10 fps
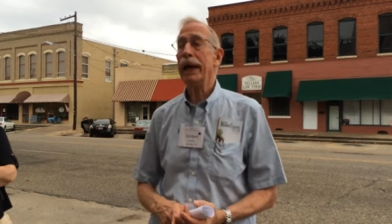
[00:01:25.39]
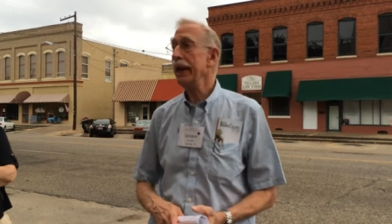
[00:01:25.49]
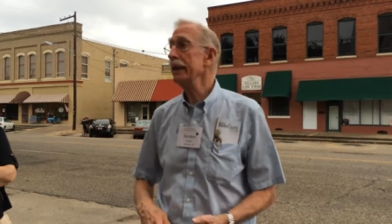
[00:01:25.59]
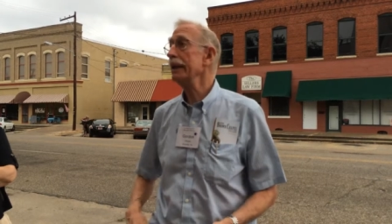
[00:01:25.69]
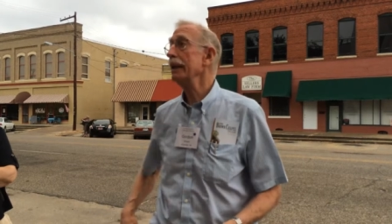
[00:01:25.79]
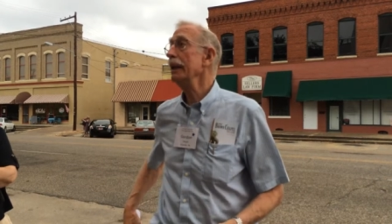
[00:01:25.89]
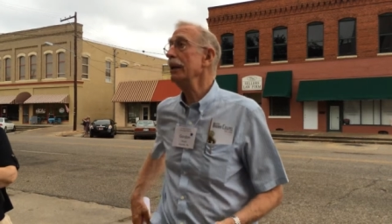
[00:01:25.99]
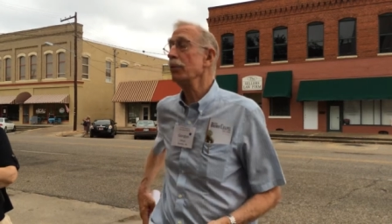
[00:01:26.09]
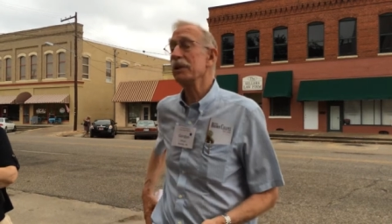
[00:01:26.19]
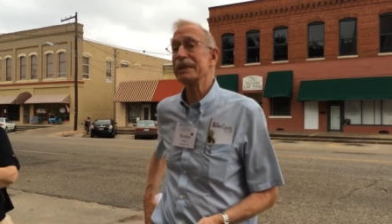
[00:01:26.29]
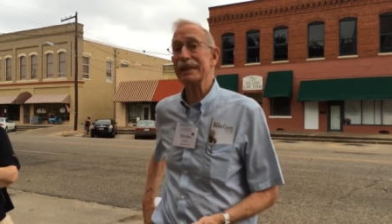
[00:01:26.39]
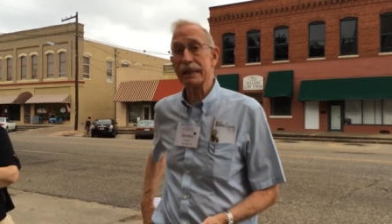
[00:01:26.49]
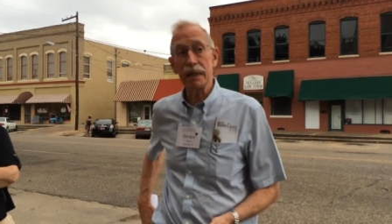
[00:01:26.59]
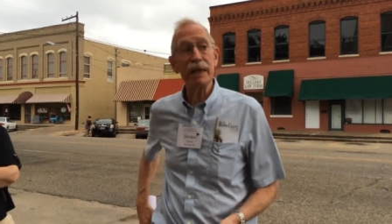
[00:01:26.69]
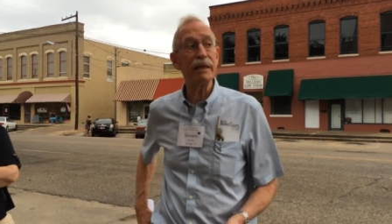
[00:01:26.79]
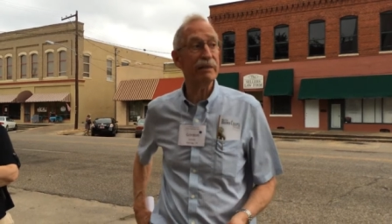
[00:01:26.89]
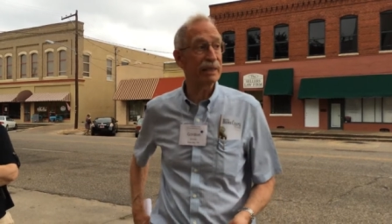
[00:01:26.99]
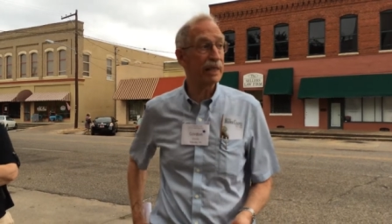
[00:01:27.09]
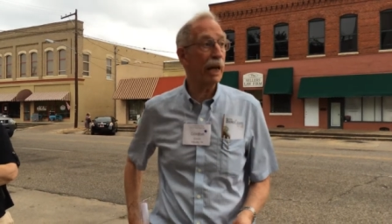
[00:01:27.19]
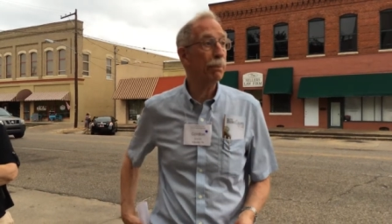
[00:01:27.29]
And it was the kind of
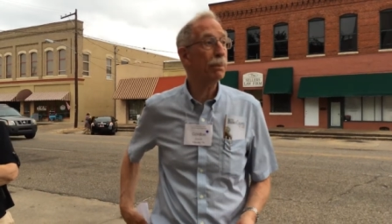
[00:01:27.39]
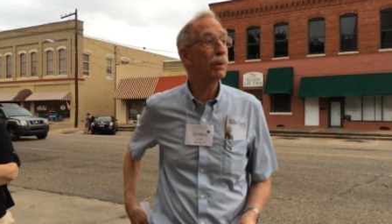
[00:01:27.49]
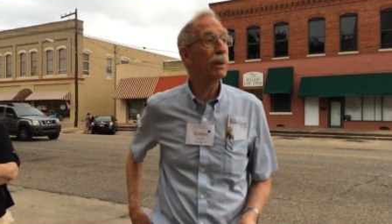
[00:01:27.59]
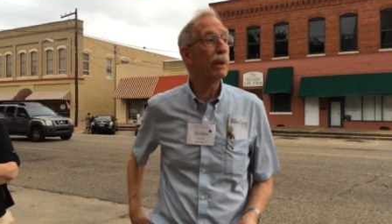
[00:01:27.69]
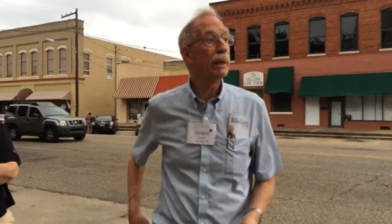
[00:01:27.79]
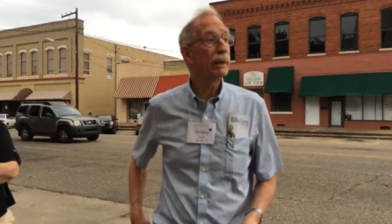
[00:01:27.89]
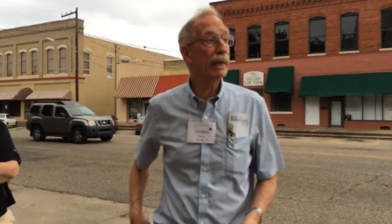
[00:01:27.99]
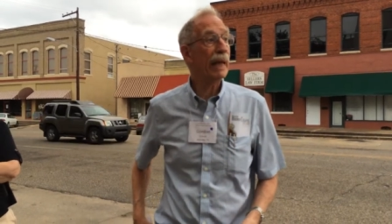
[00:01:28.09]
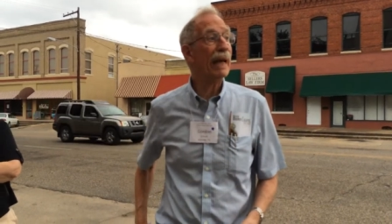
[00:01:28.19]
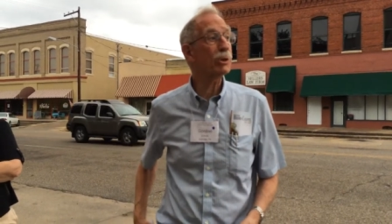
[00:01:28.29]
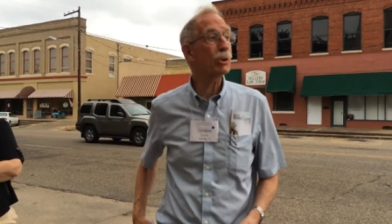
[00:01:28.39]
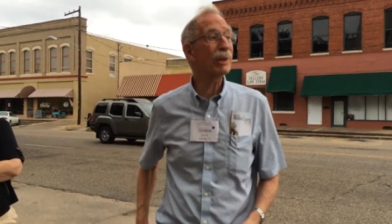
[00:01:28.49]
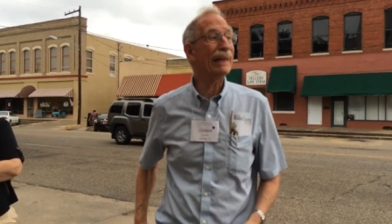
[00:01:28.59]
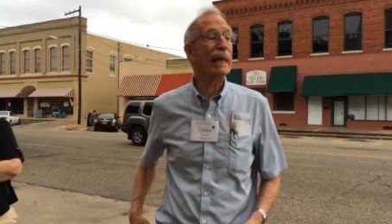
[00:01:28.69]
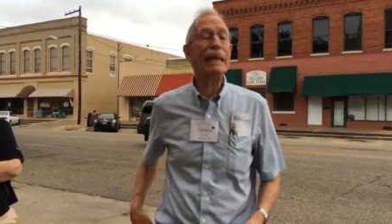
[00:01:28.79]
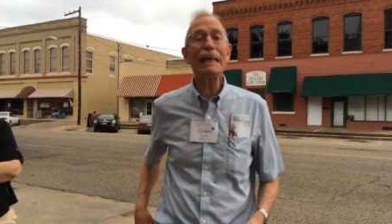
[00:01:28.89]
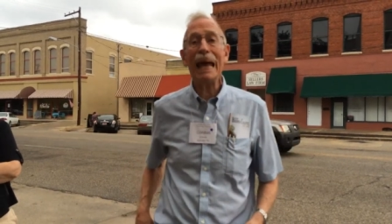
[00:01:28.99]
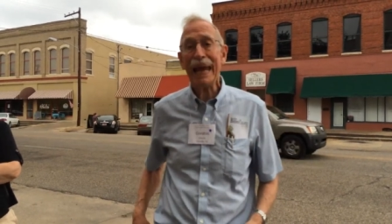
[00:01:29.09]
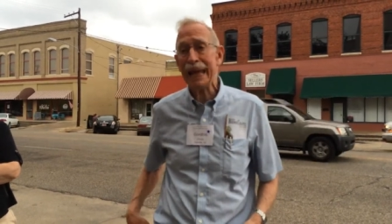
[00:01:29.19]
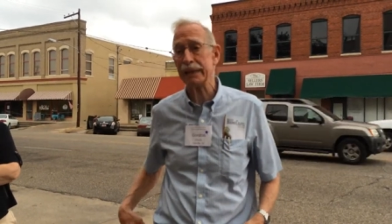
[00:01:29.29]
step that actually
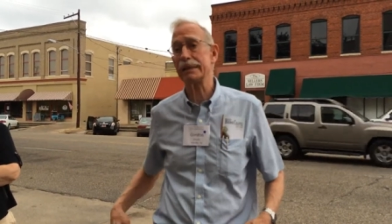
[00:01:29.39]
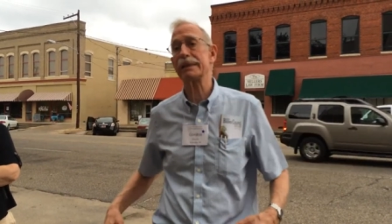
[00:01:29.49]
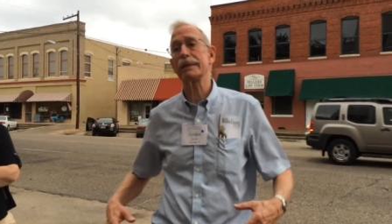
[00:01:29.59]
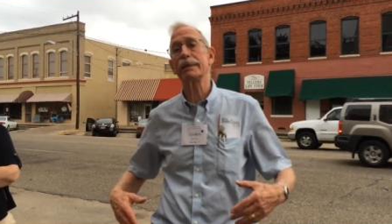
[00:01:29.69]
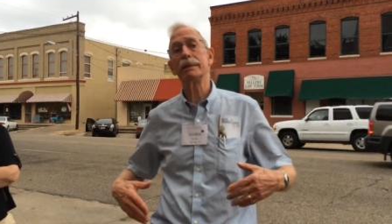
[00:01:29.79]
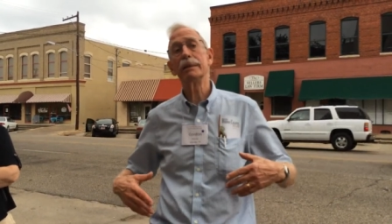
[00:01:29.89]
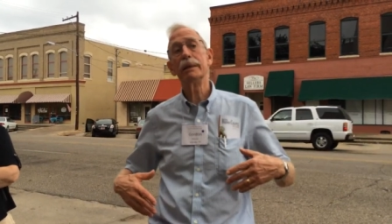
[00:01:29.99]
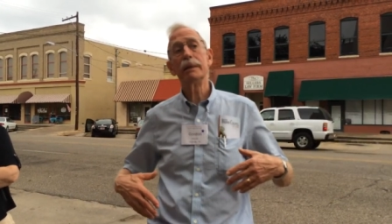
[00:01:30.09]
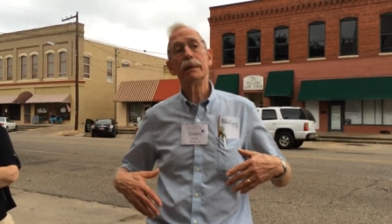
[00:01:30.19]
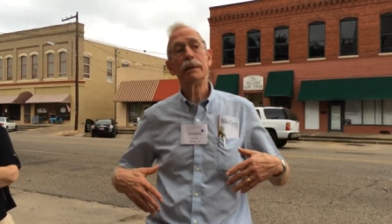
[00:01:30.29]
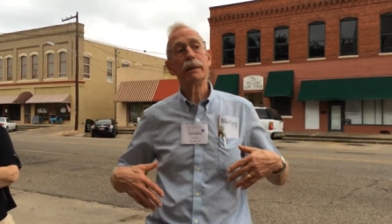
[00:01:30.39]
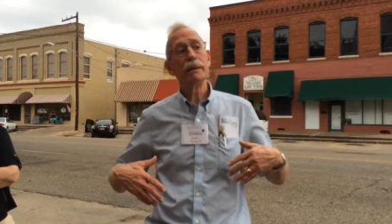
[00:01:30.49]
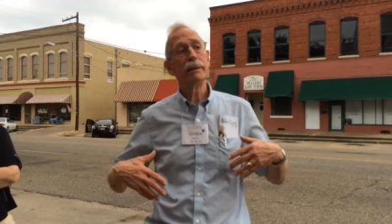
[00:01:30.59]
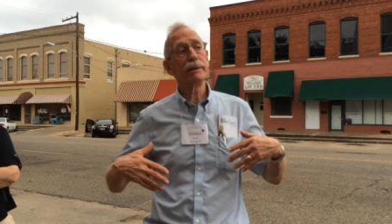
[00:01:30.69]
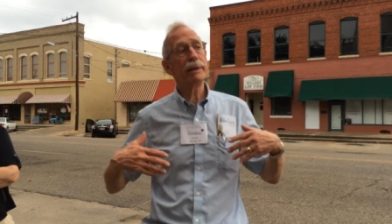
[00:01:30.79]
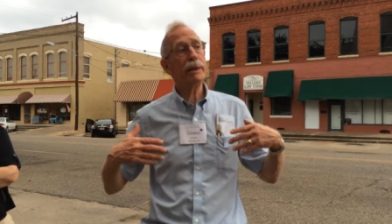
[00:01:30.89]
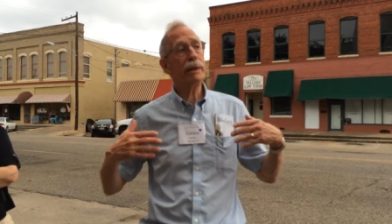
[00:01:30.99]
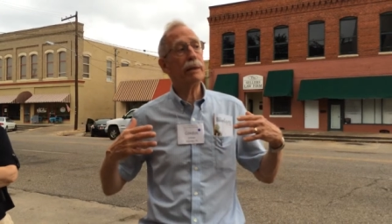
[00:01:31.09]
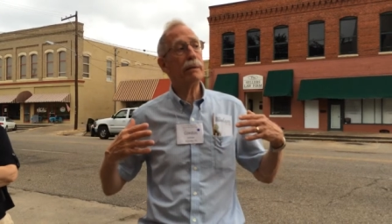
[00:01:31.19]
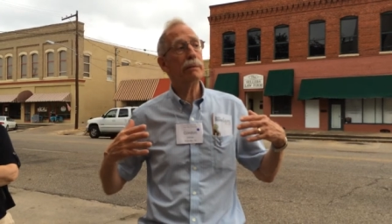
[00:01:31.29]
enhanced the